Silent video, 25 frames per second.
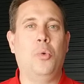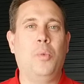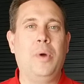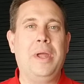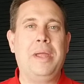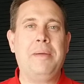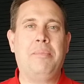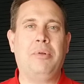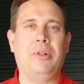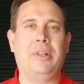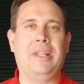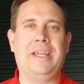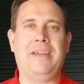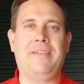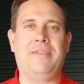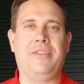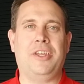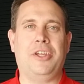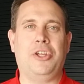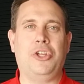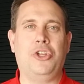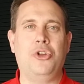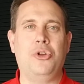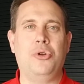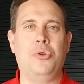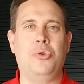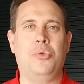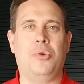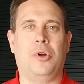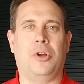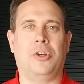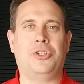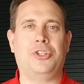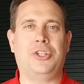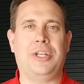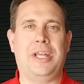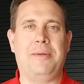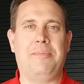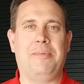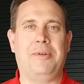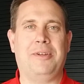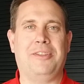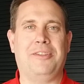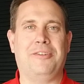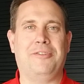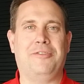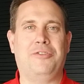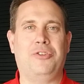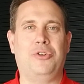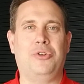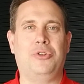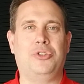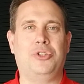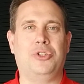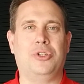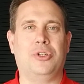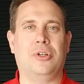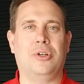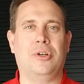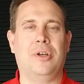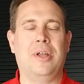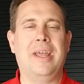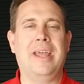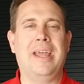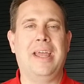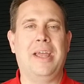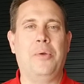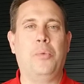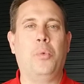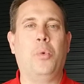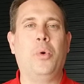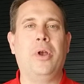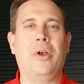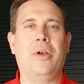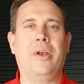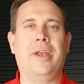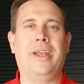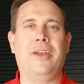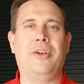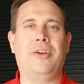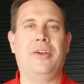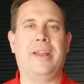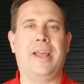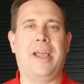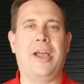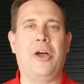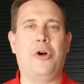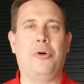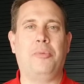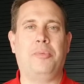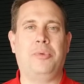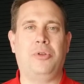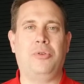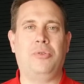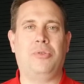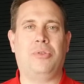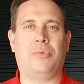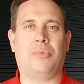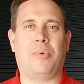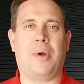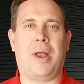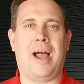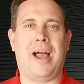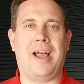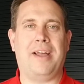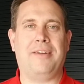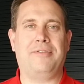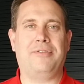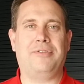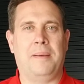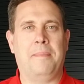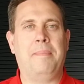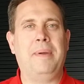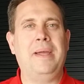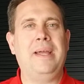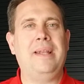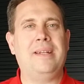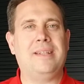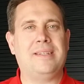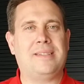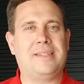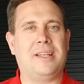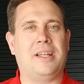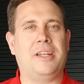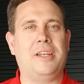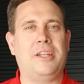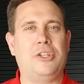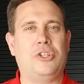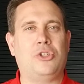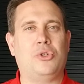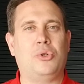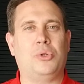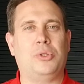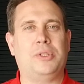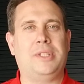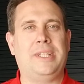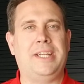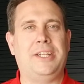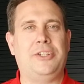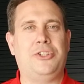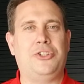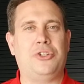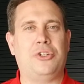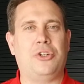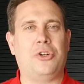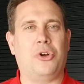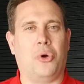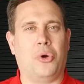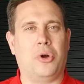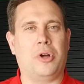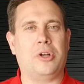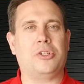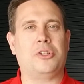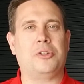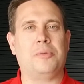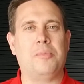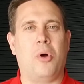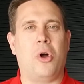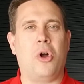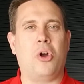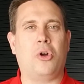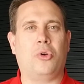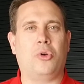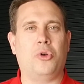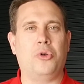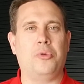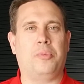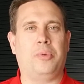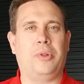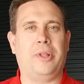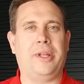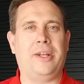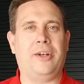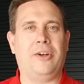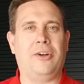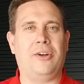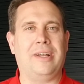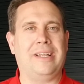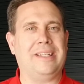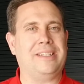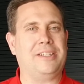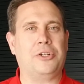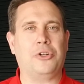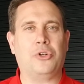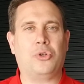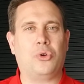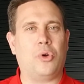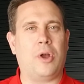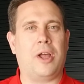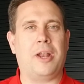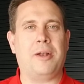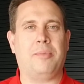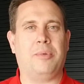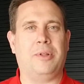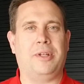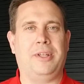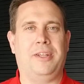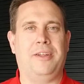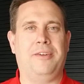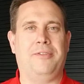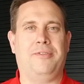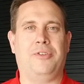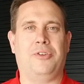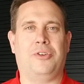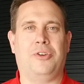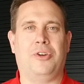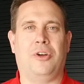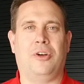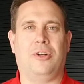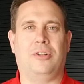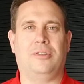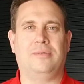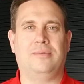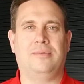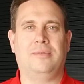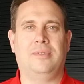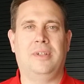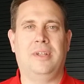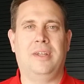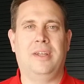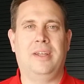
We believe that you are shaping the future, and we're here to help you thrive. Being a Sunday school teacher or a small group leader is incredibly difficult.